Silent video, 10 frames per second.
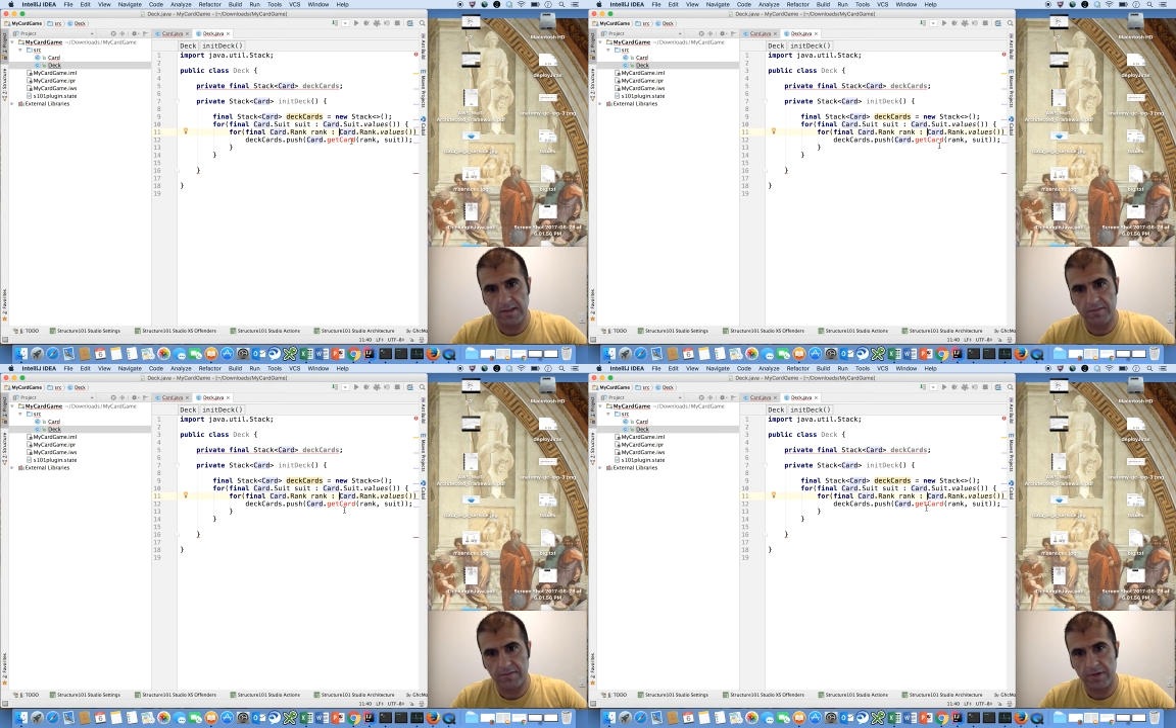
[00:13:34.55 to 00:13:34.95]

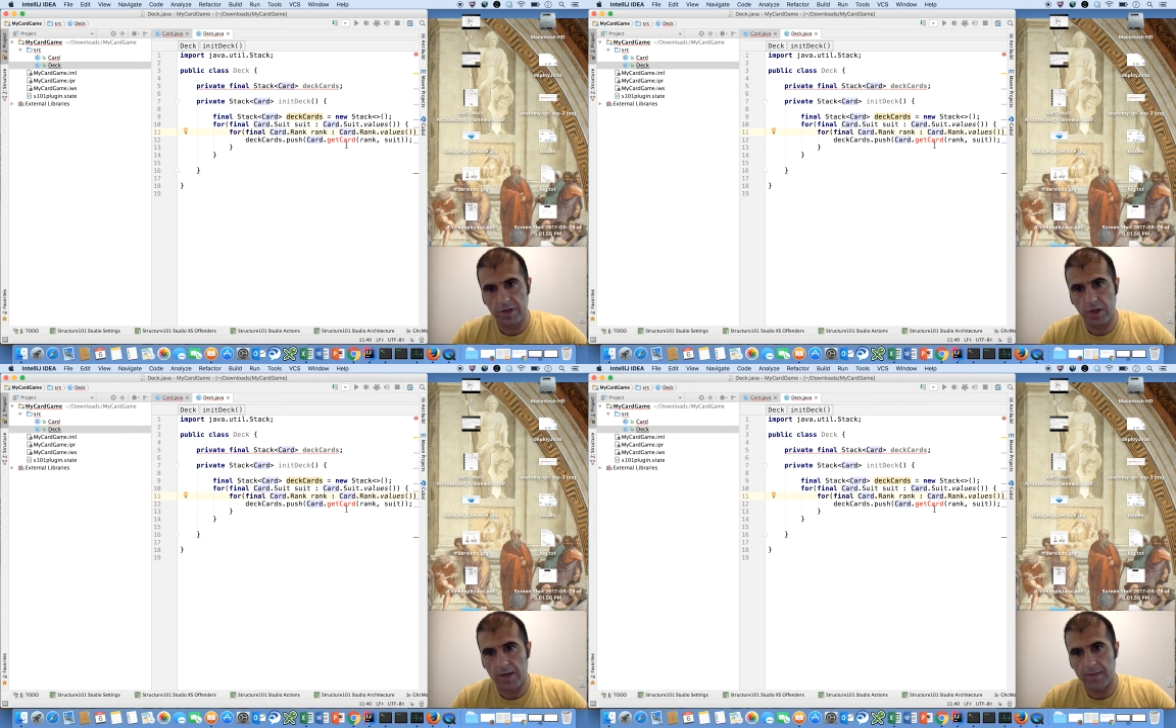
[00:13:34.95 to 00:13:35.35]
for
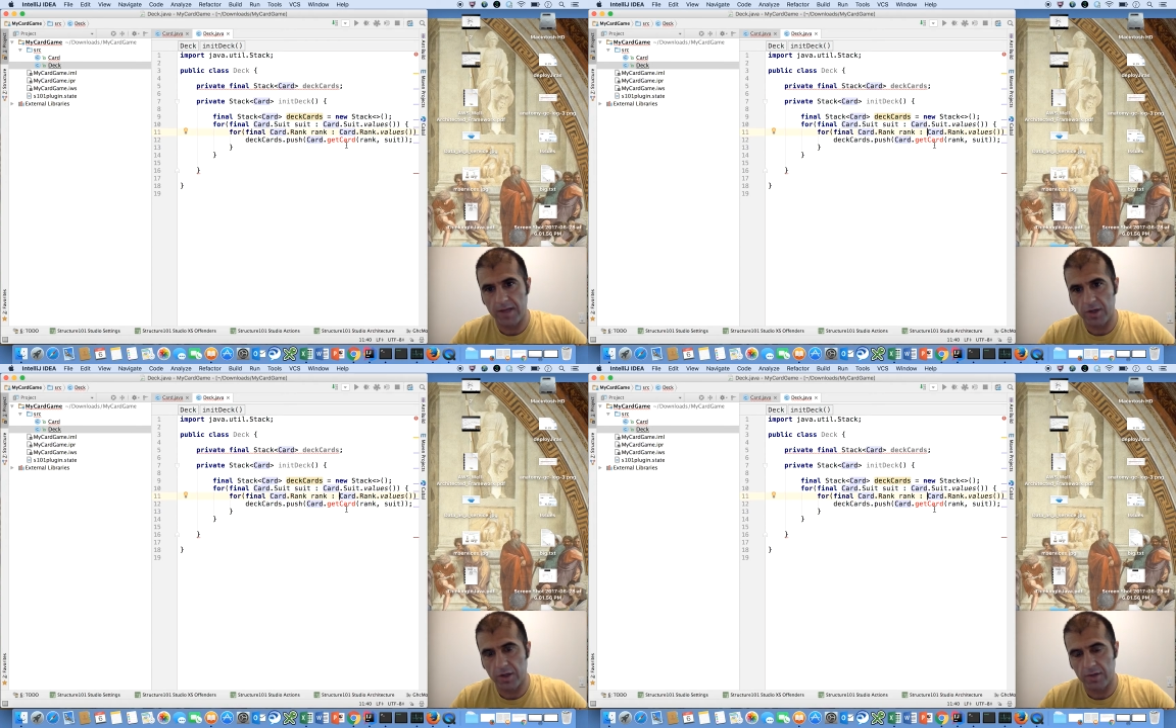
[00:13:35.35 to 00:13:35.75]
each
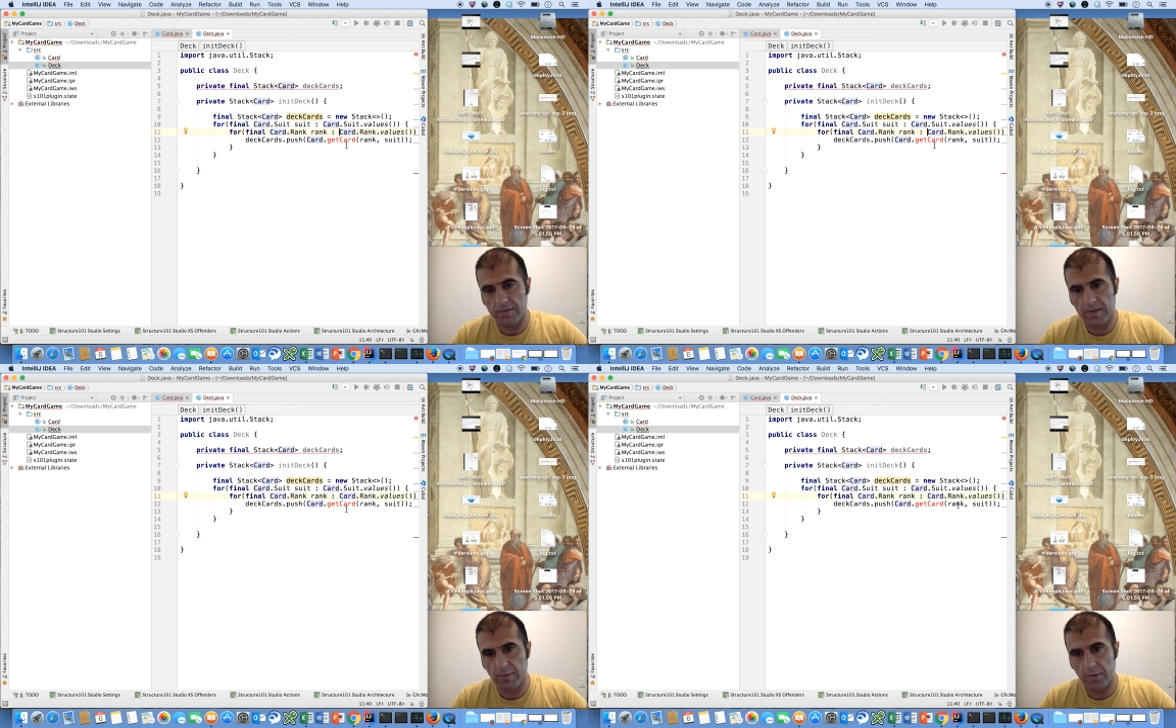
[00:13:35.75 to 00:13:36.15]
combination of
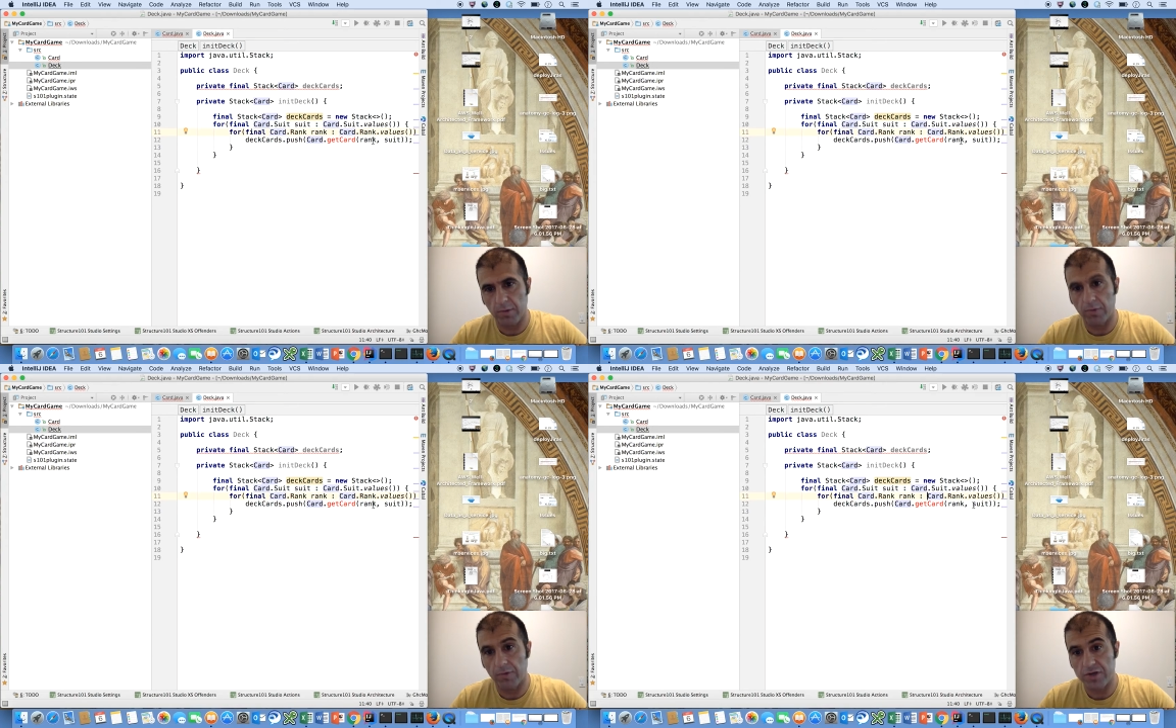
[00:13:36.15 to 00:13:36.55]
them we
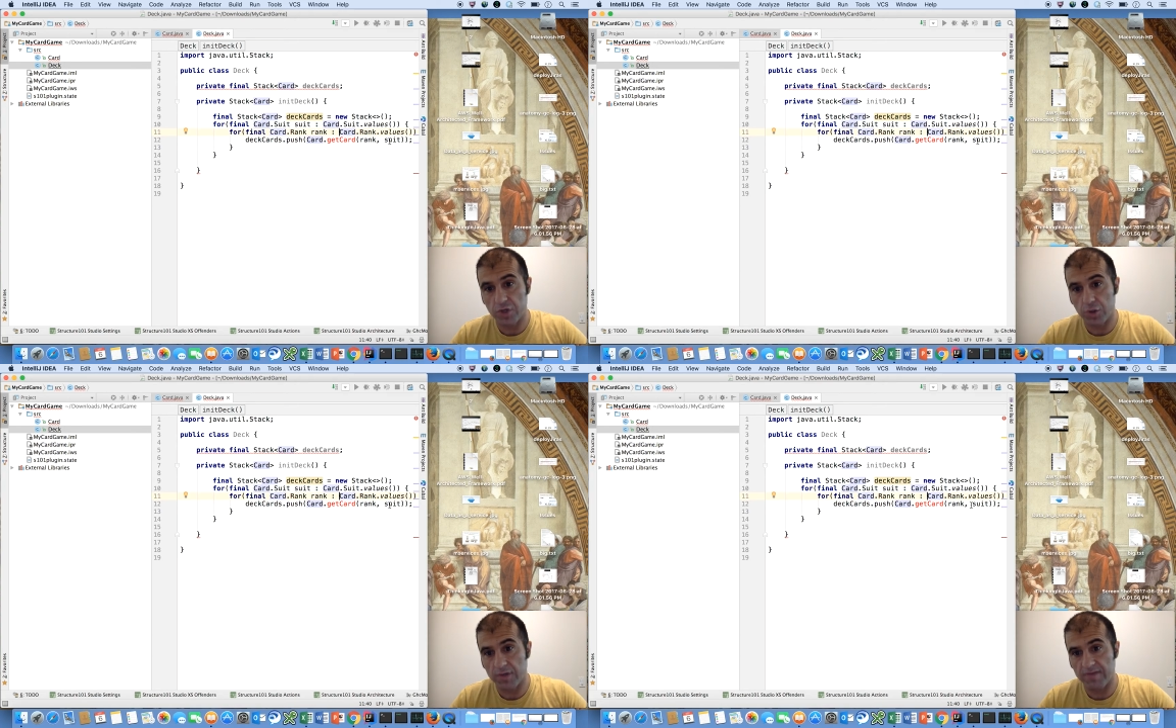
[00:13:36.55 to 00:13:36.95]
will
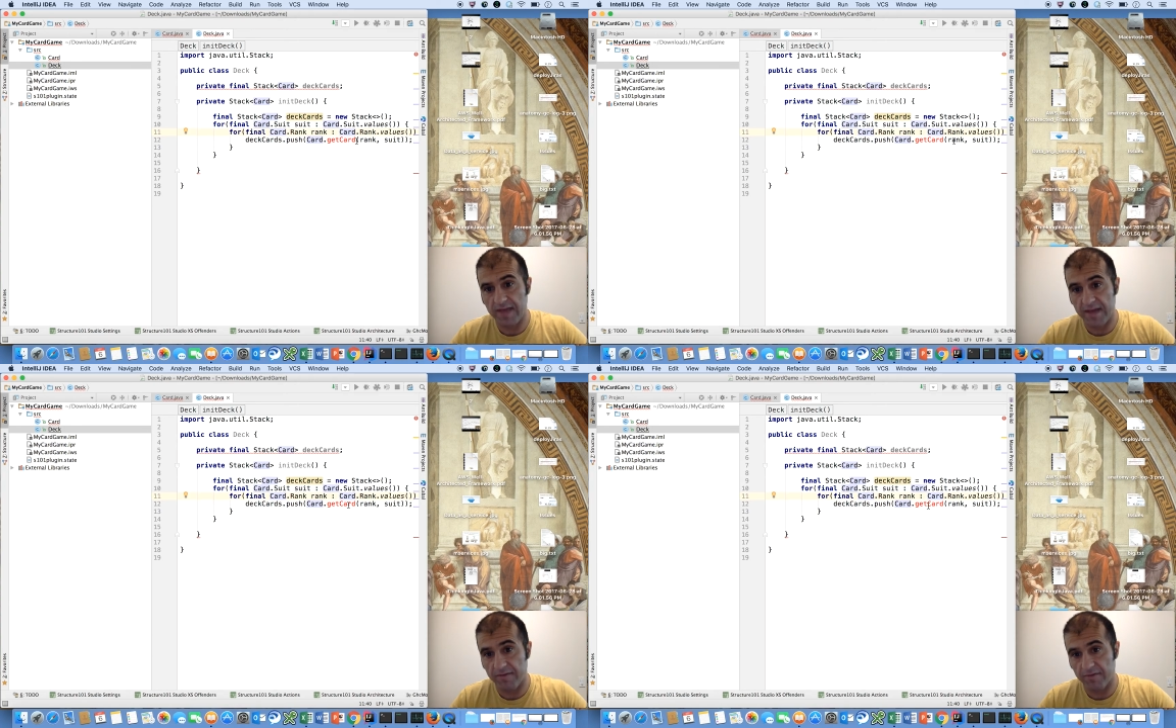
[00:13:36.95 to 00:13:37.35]
retrieve
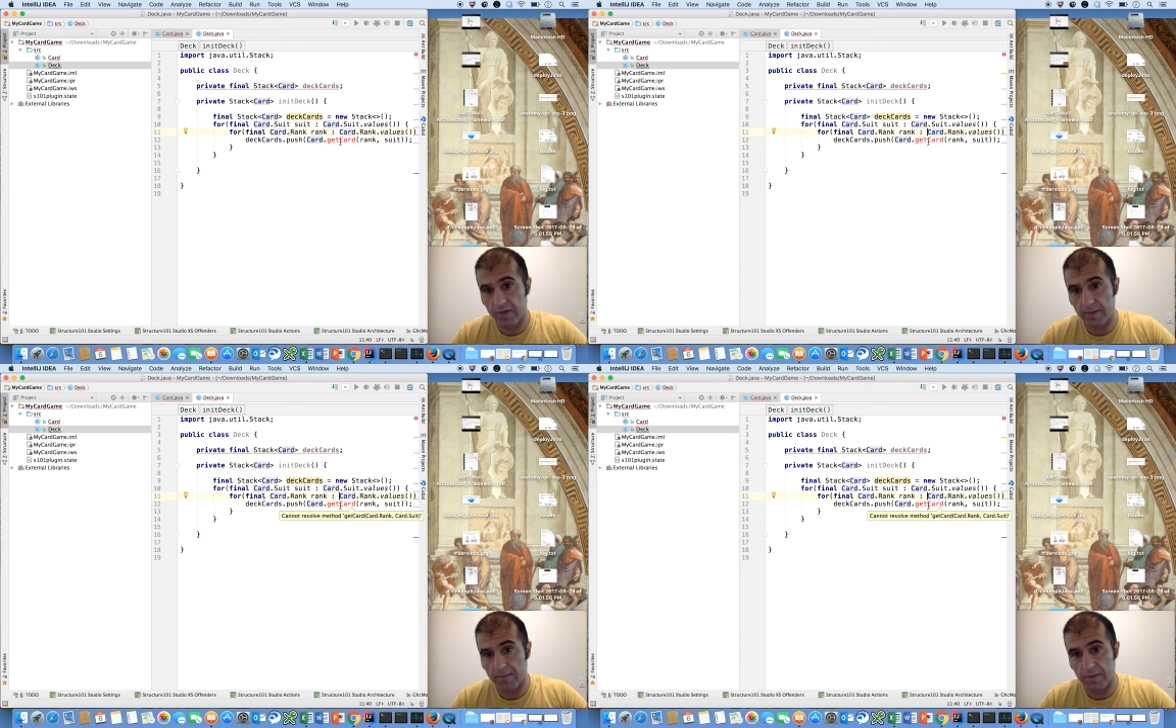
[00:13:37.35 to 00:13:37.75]
that
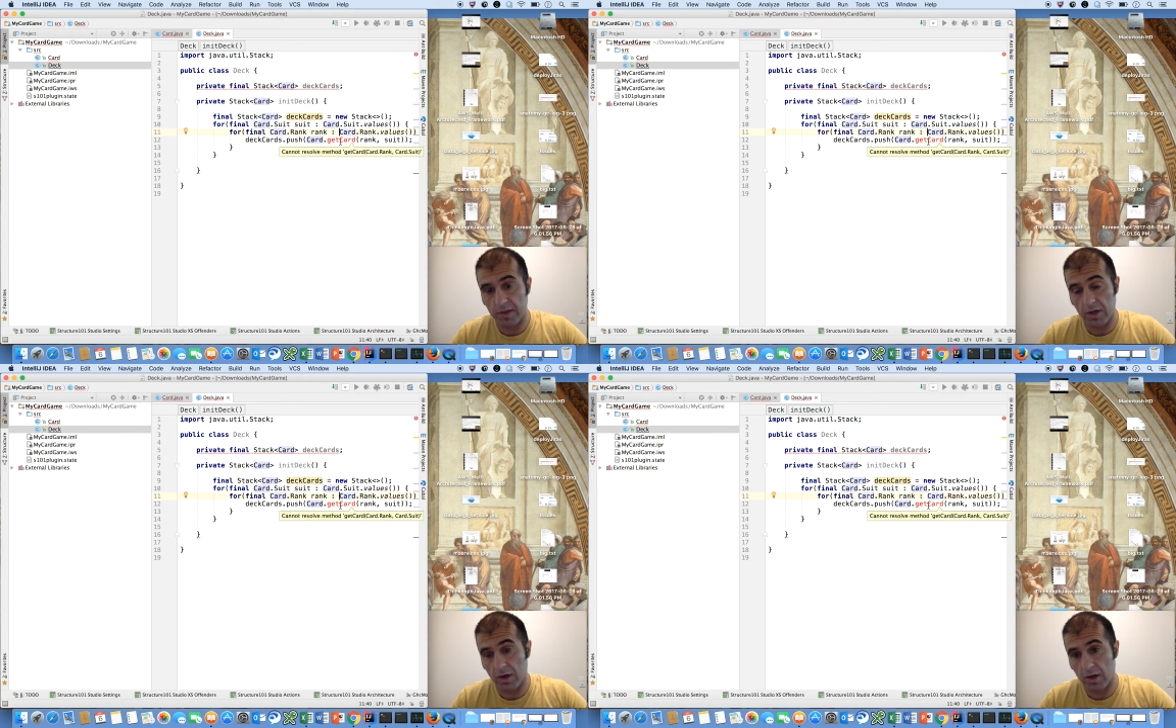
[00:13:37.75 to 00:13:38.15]
from the
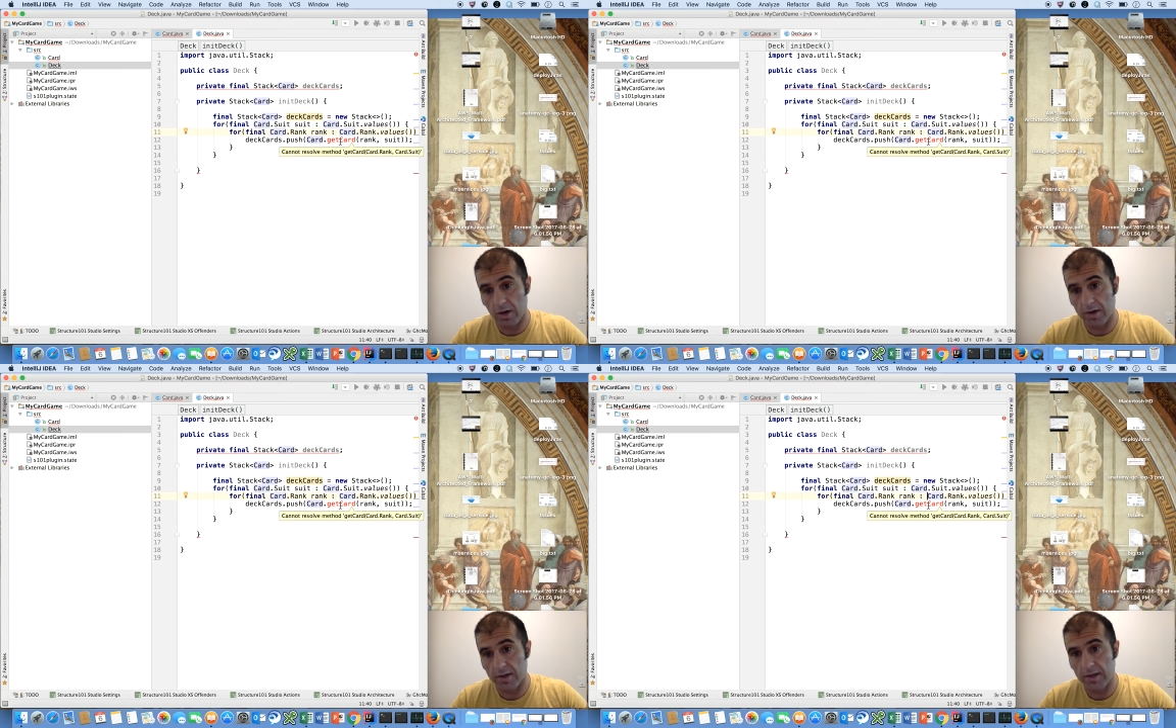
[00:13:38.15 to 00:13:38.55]
card